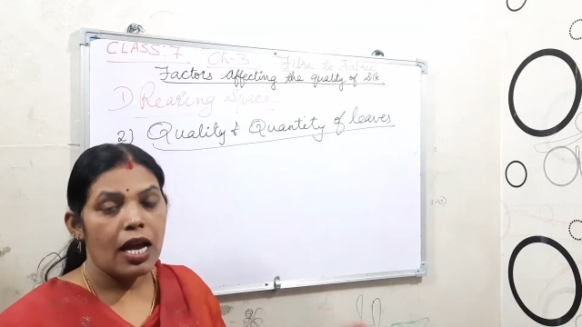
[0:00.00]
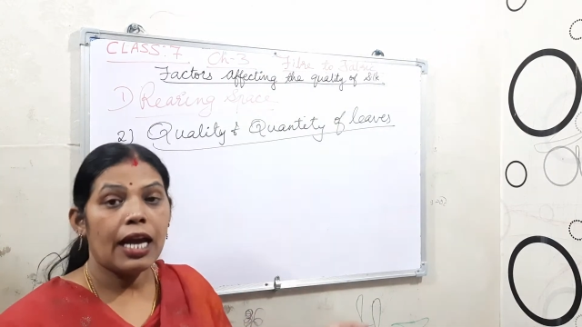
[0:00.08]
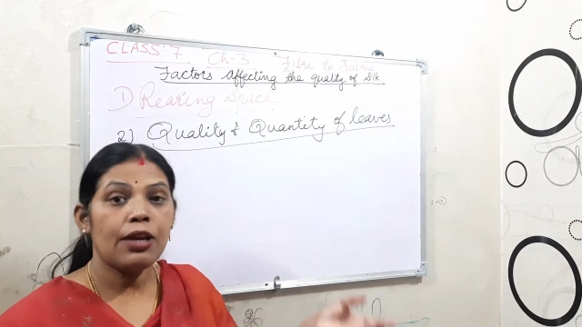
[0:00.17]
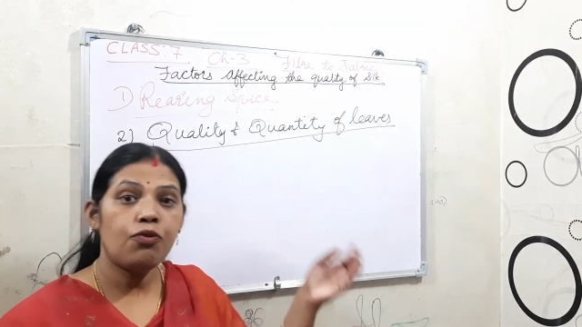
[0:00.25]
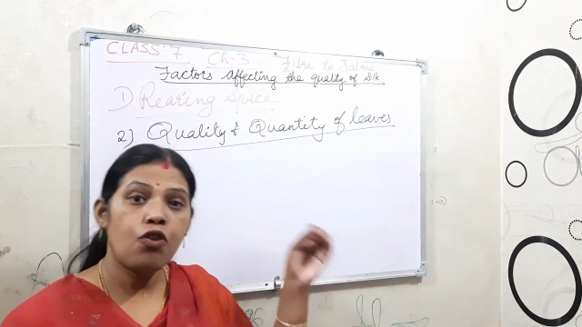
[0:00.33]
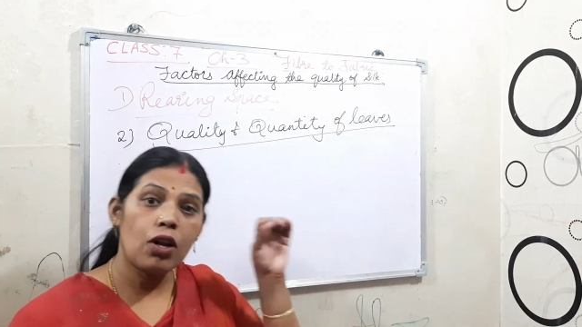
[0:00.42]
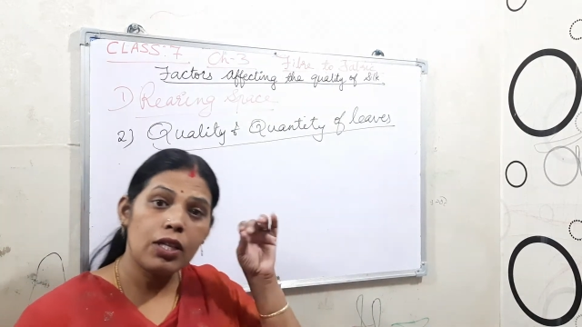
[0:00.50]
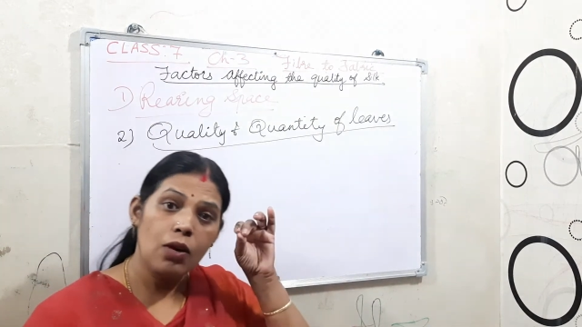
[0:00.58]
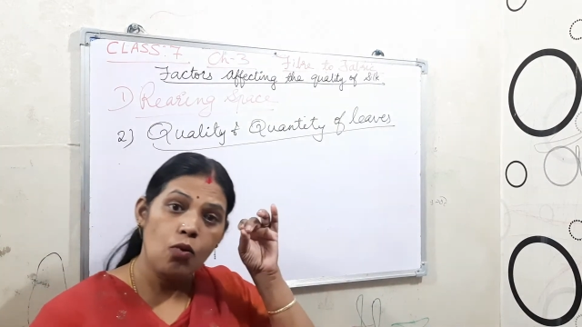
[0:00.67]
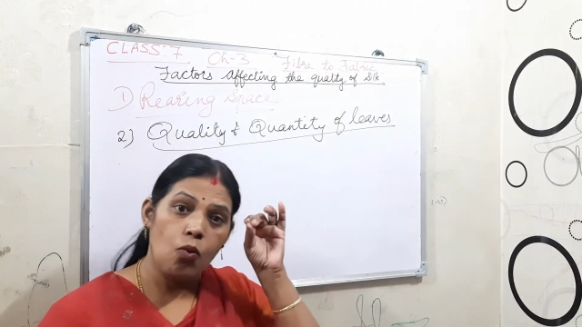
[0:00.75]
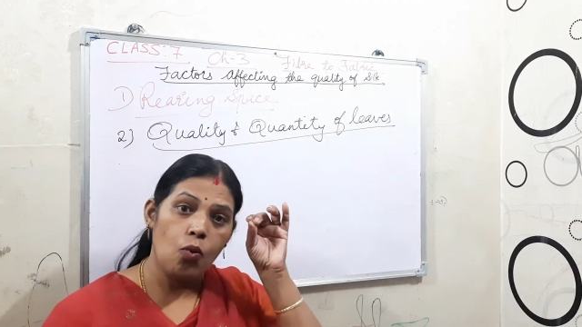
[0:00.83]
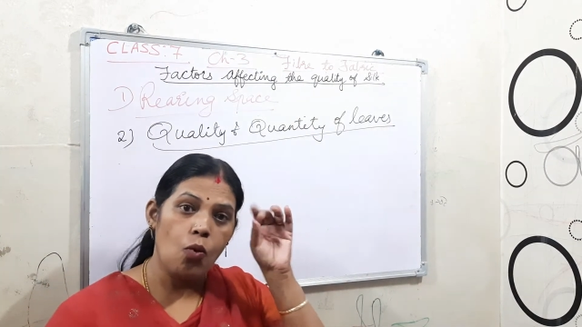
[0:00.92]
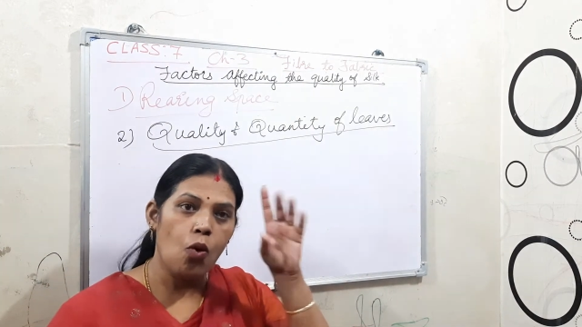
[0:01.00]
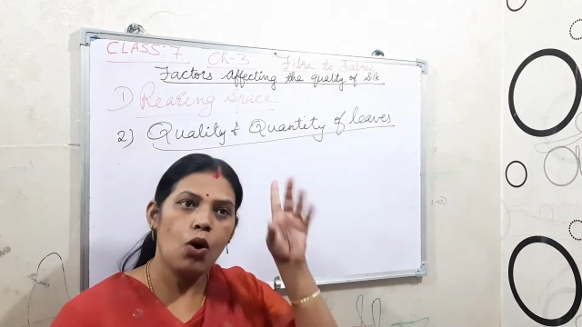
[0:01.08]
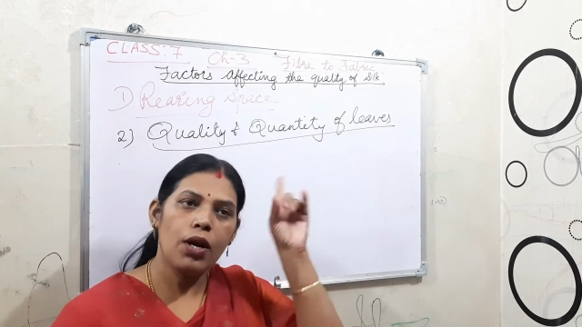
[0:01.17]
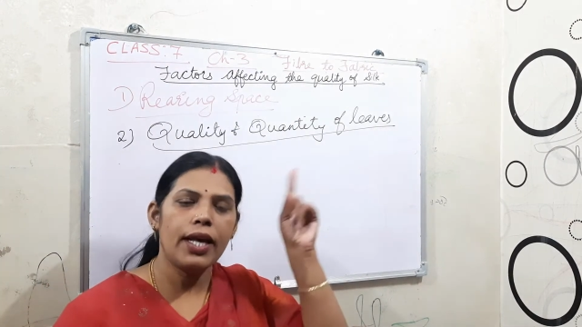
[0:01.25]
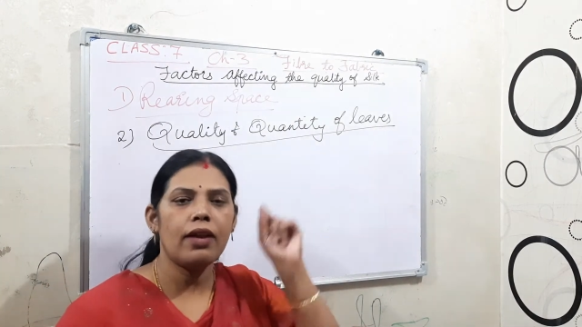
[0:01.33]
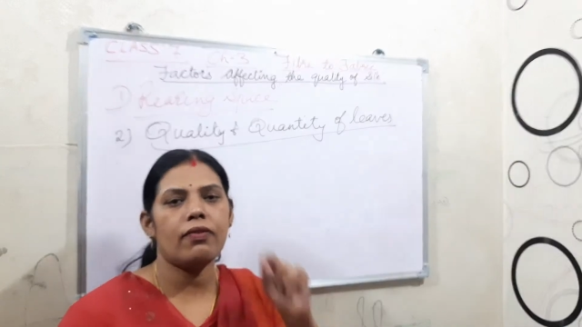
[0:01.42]
And for the
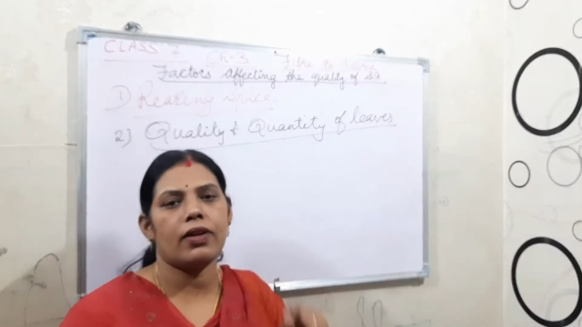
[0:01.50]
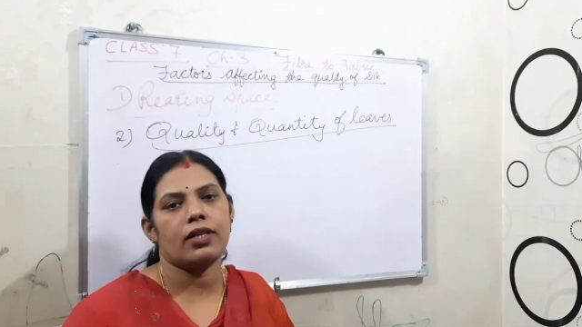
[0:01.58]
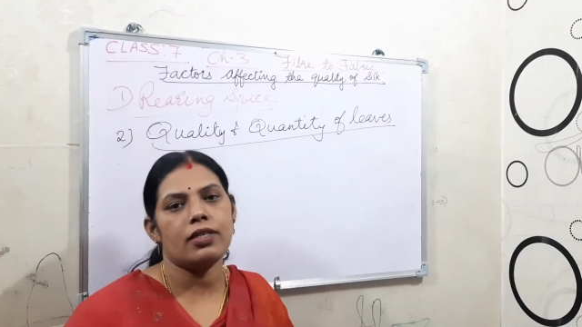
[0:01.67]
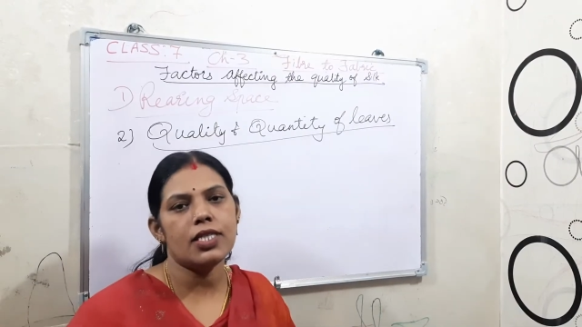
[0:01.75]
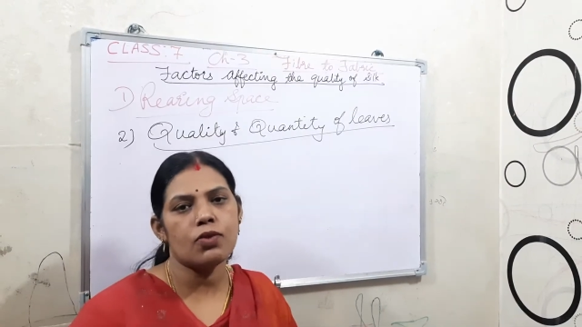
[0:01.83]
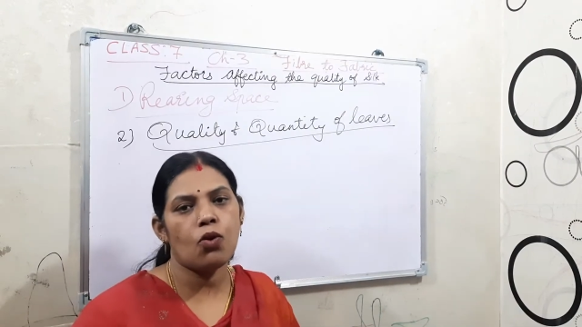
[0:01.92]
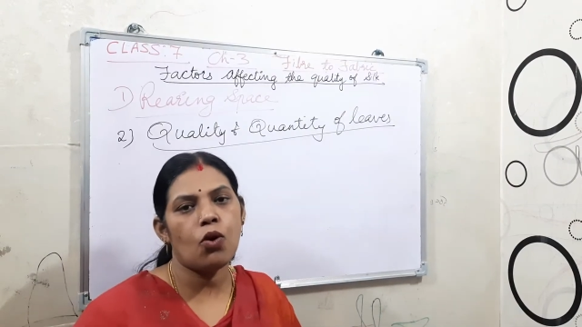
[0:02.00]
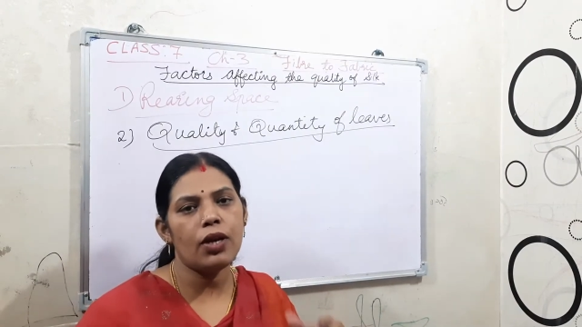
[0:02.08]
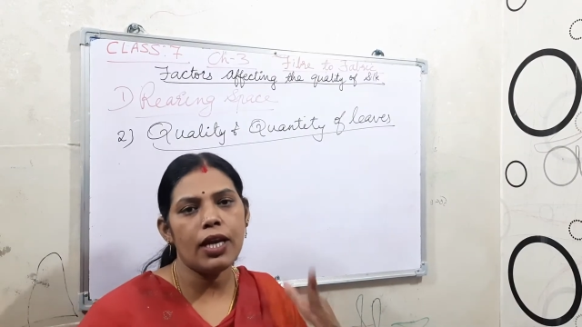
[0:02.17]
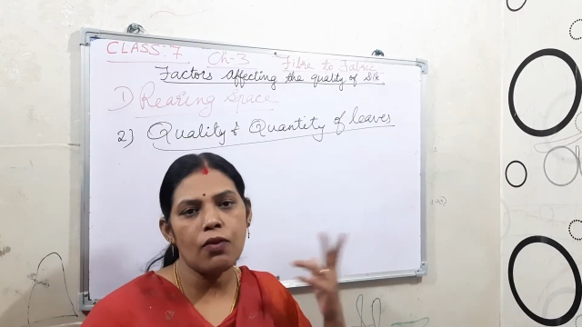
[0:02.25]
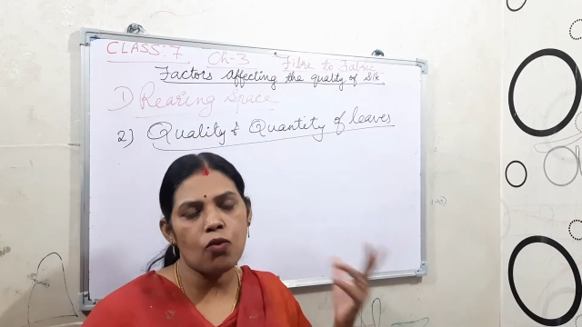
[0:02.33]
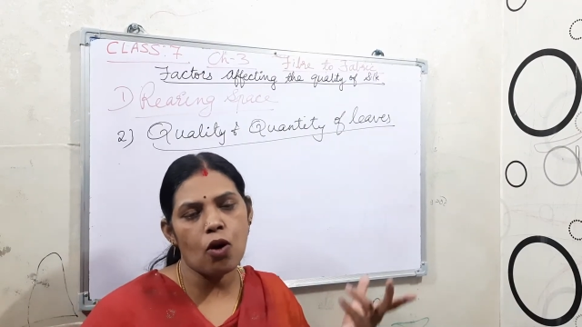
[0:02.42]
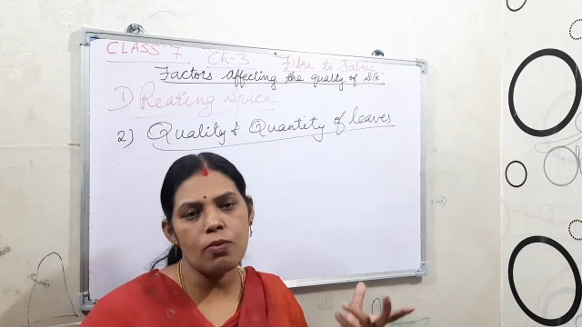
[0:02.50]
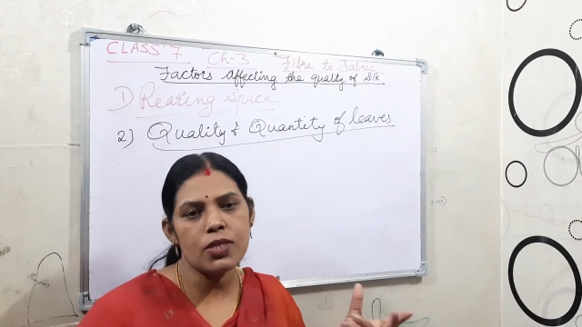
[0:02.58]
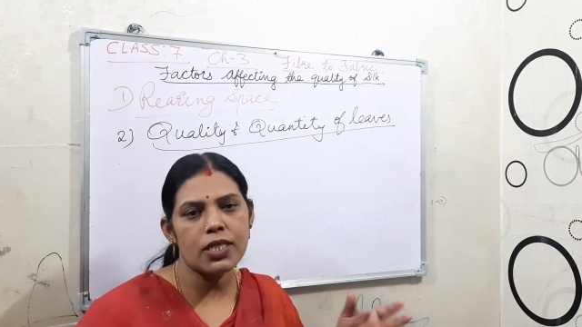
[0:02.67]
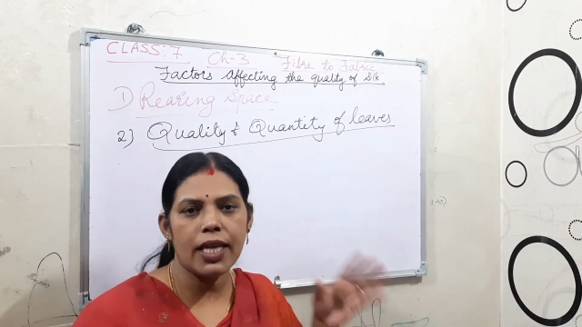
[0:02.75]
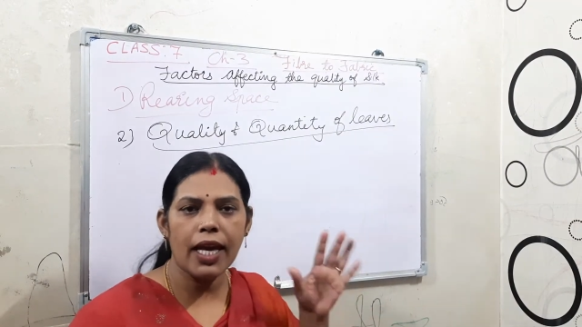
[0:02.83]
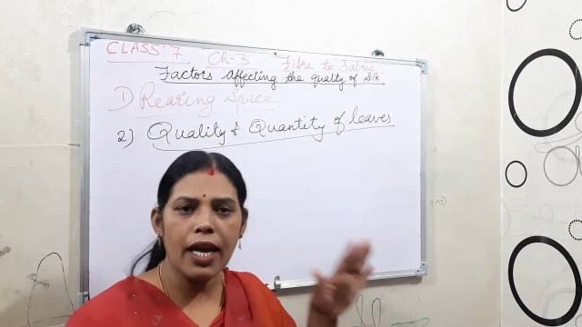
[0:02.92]
older worms,
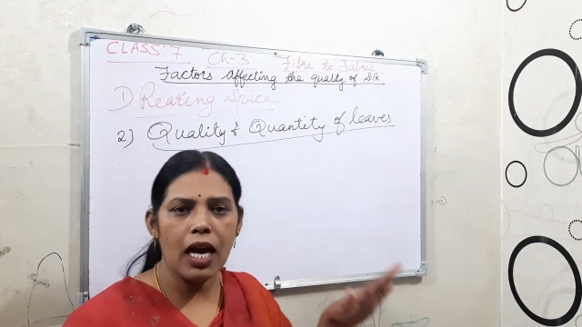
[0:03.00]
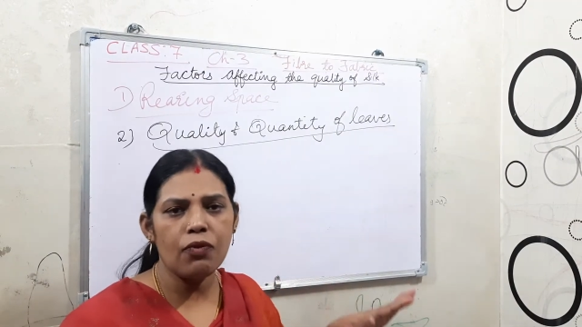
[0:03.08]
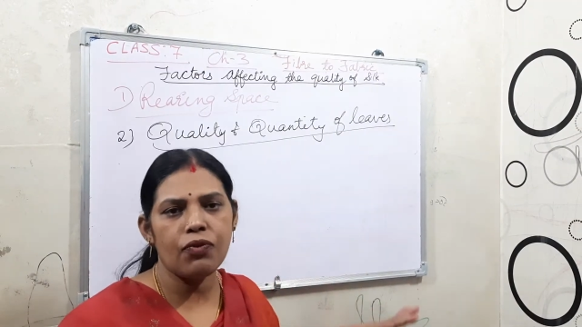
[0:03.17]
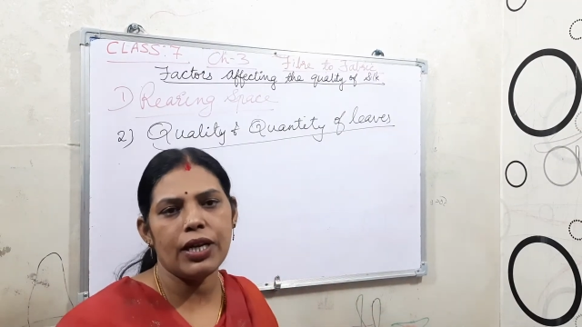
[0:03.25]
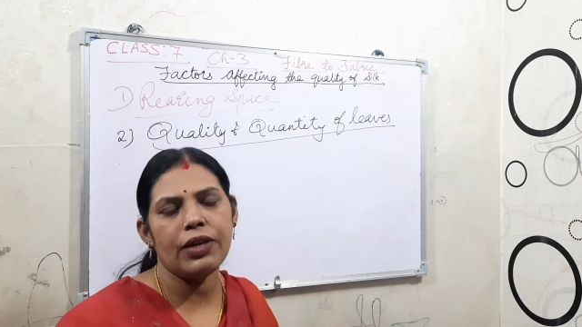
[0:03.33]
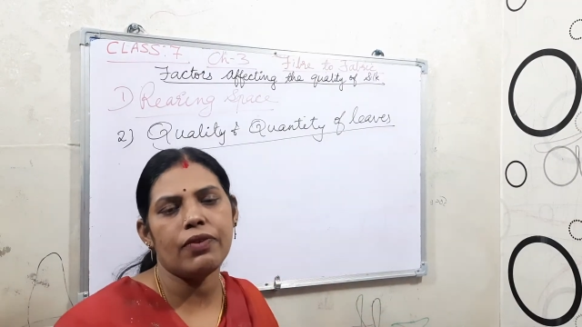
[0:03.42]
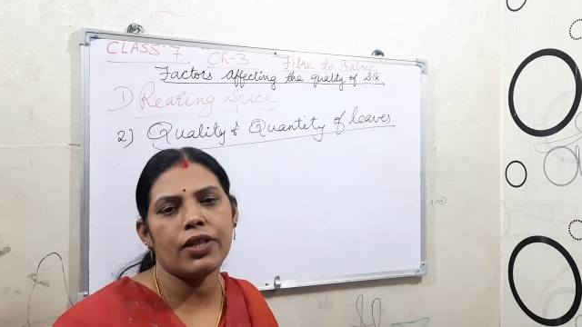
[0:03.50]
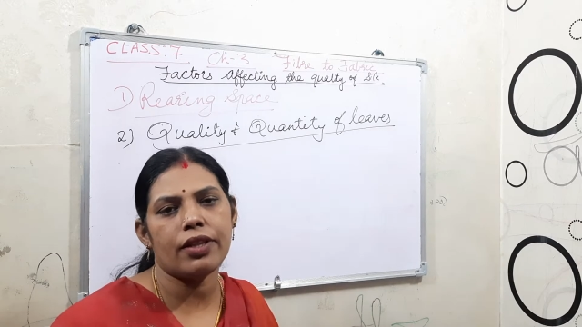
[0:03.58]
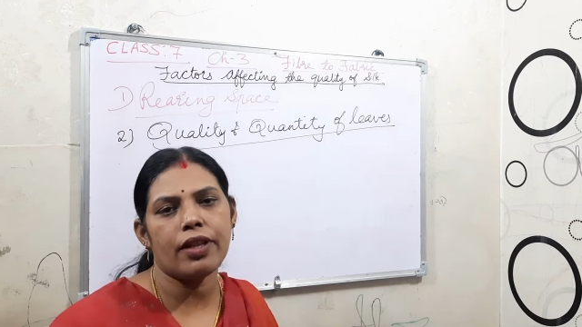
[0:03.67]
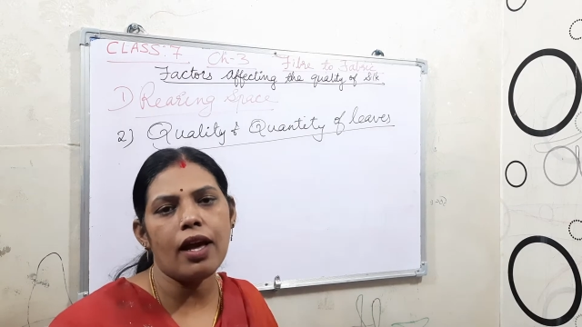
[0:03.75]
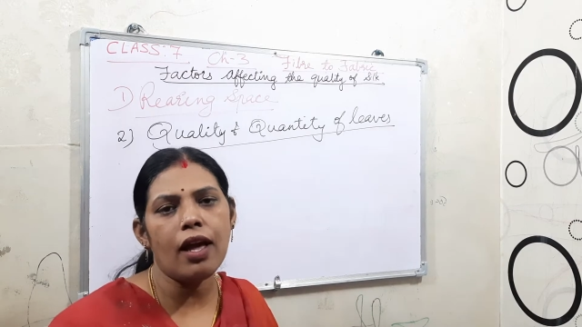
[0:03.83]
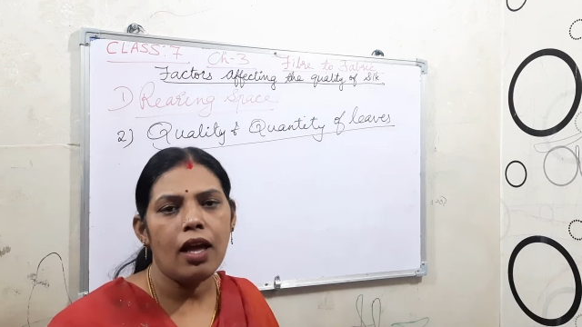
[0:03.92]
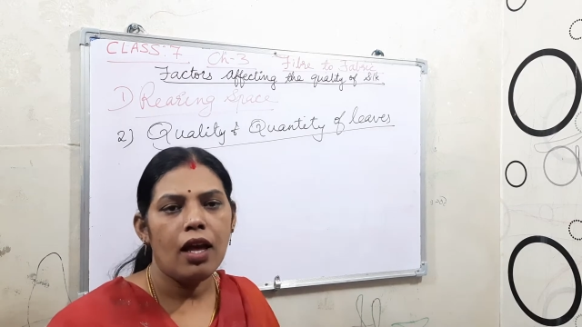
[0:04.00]
they are fed with the